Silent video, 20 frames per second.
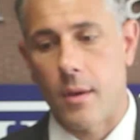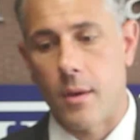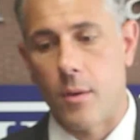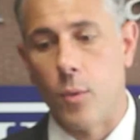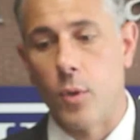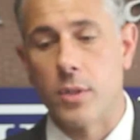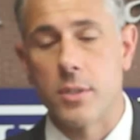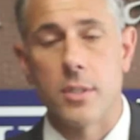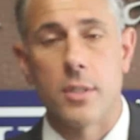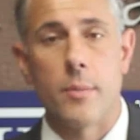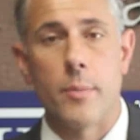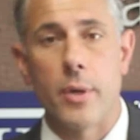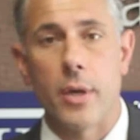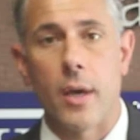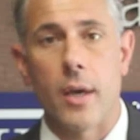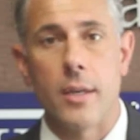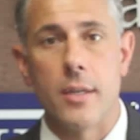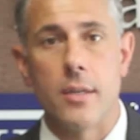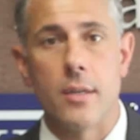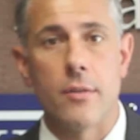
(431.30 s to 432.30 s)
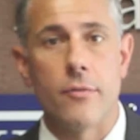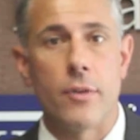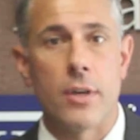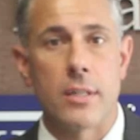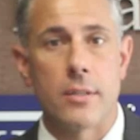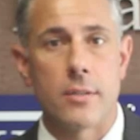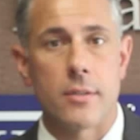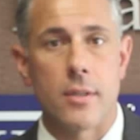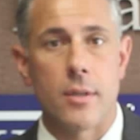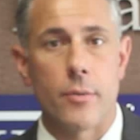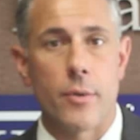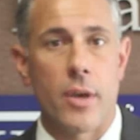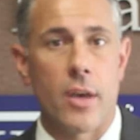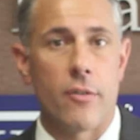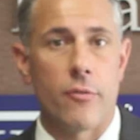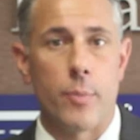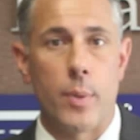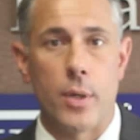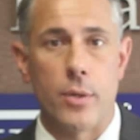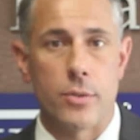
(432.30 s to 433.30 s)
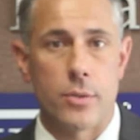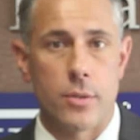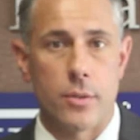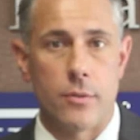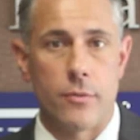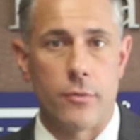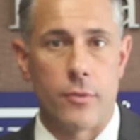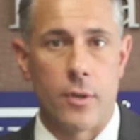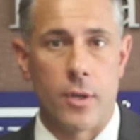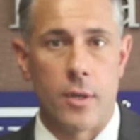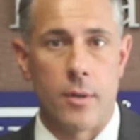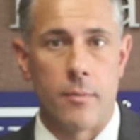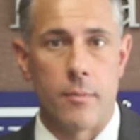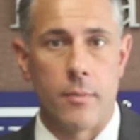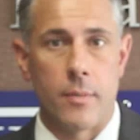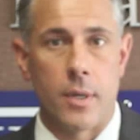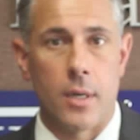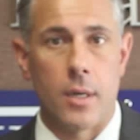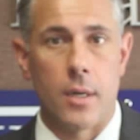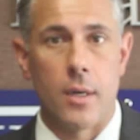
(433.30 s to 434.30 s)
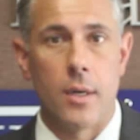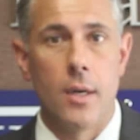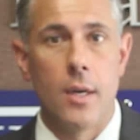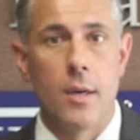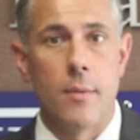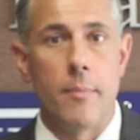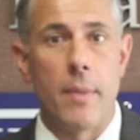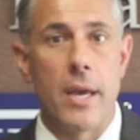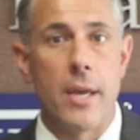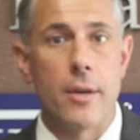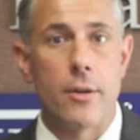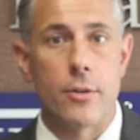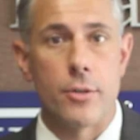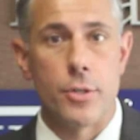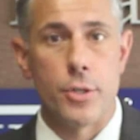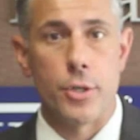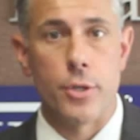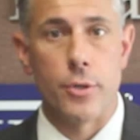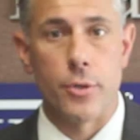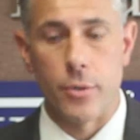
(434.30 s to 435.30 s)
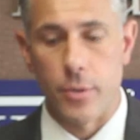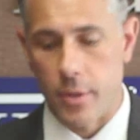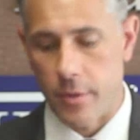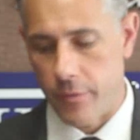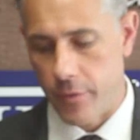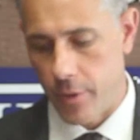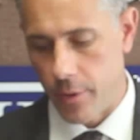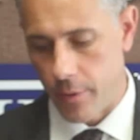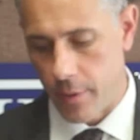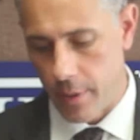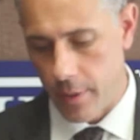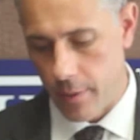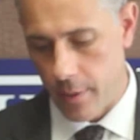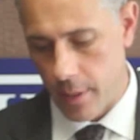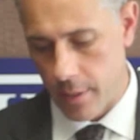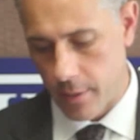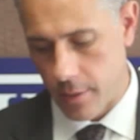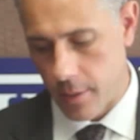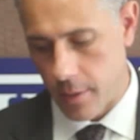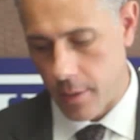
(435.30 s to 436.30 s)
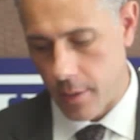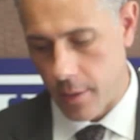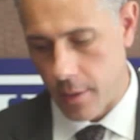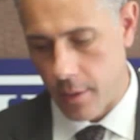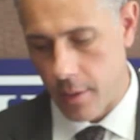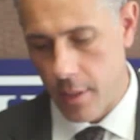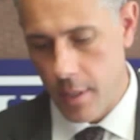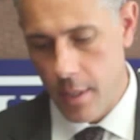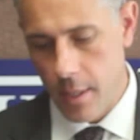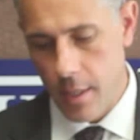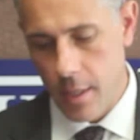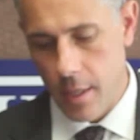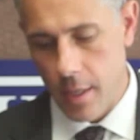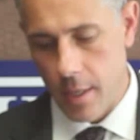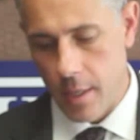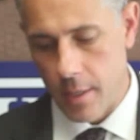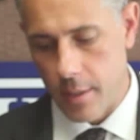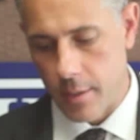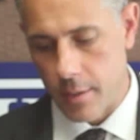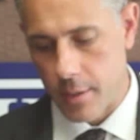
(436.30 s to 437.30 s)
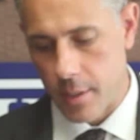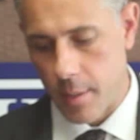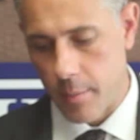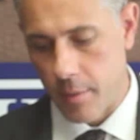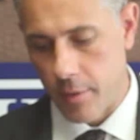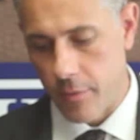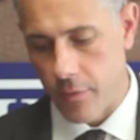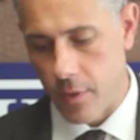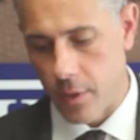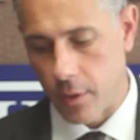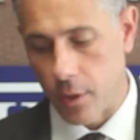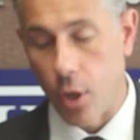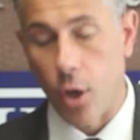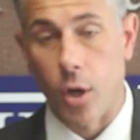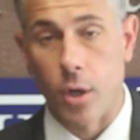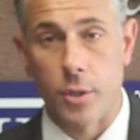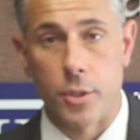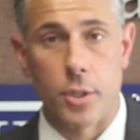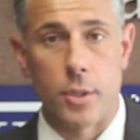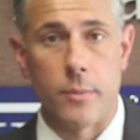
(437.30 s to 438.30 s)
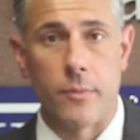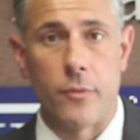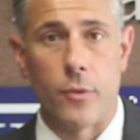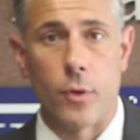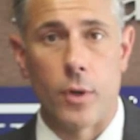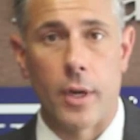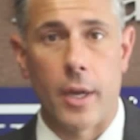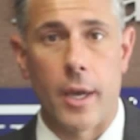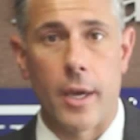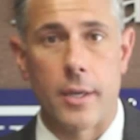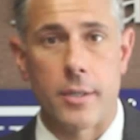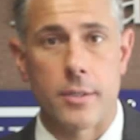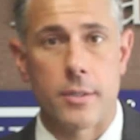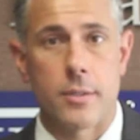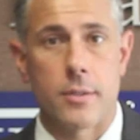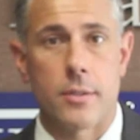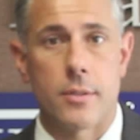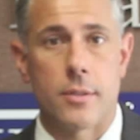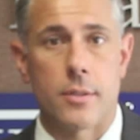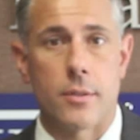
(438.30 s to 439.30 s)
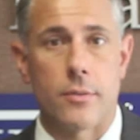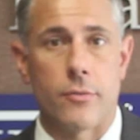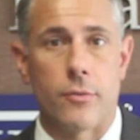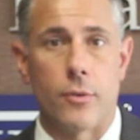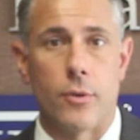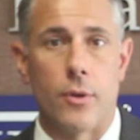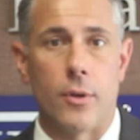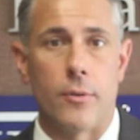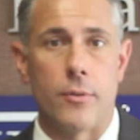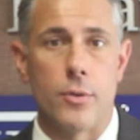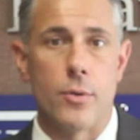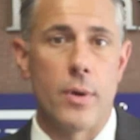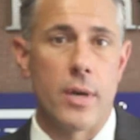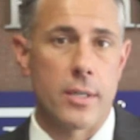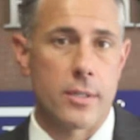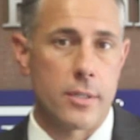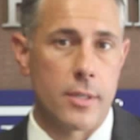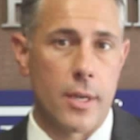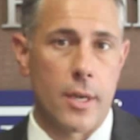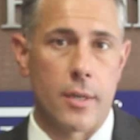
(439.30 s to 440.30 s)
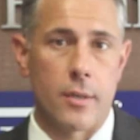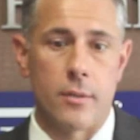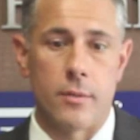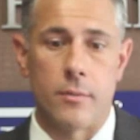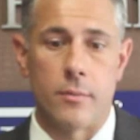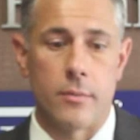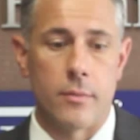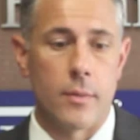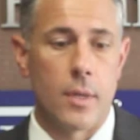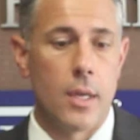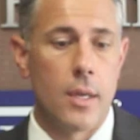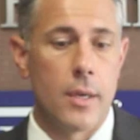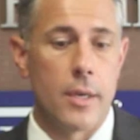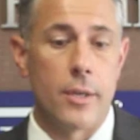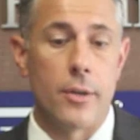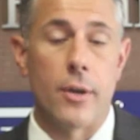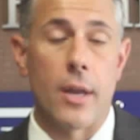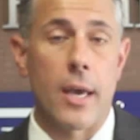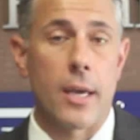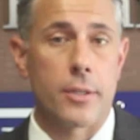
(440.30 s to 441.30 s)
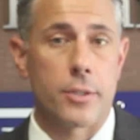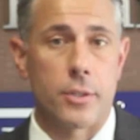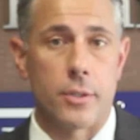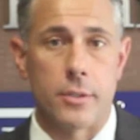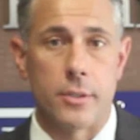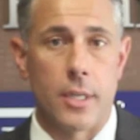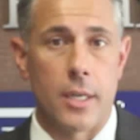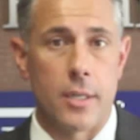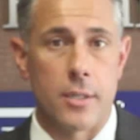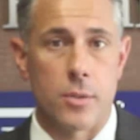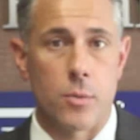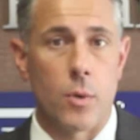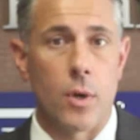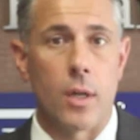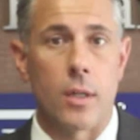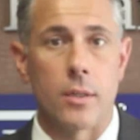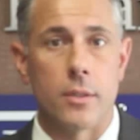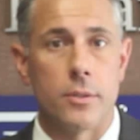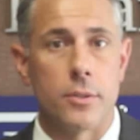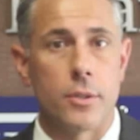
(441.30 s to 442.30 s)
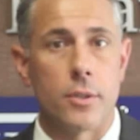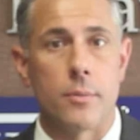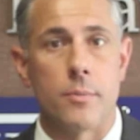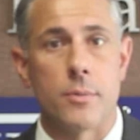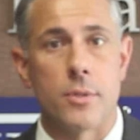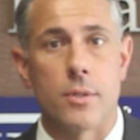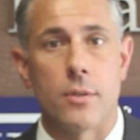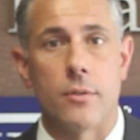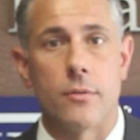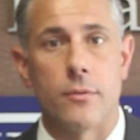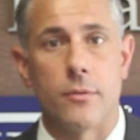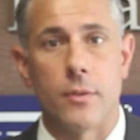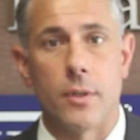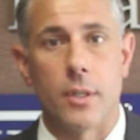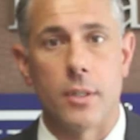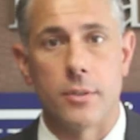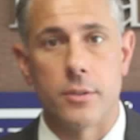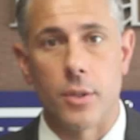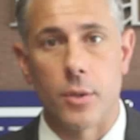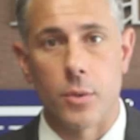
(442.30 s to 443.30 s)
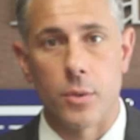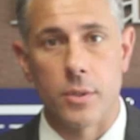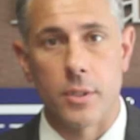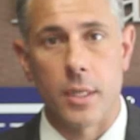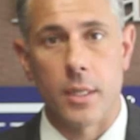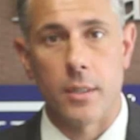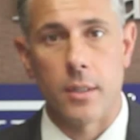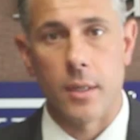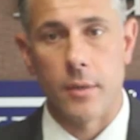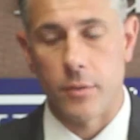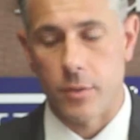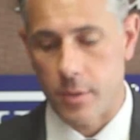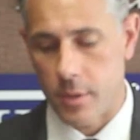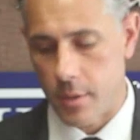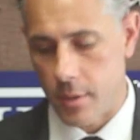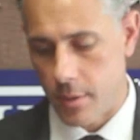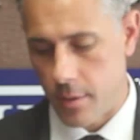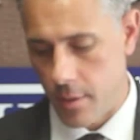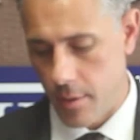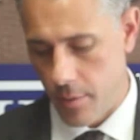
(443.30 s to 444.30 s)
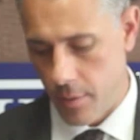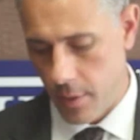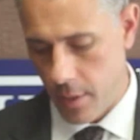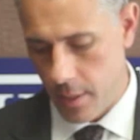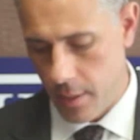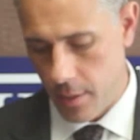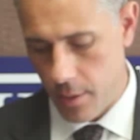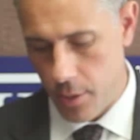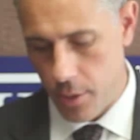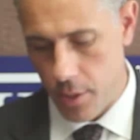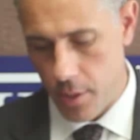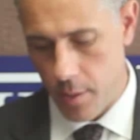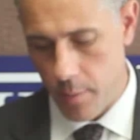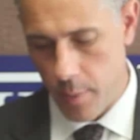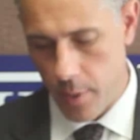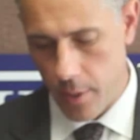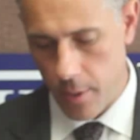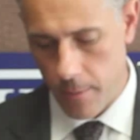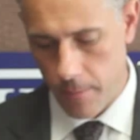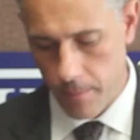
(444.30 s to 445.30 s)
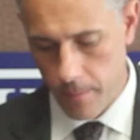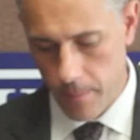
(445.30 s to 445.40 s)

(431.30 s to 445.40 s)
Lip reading: What's the Big Idea events that we have posted from May or June if you're interested in some of the long-term forecasts for U.S. debt and international debt as well in terms of total debt levels as they relate to GDP.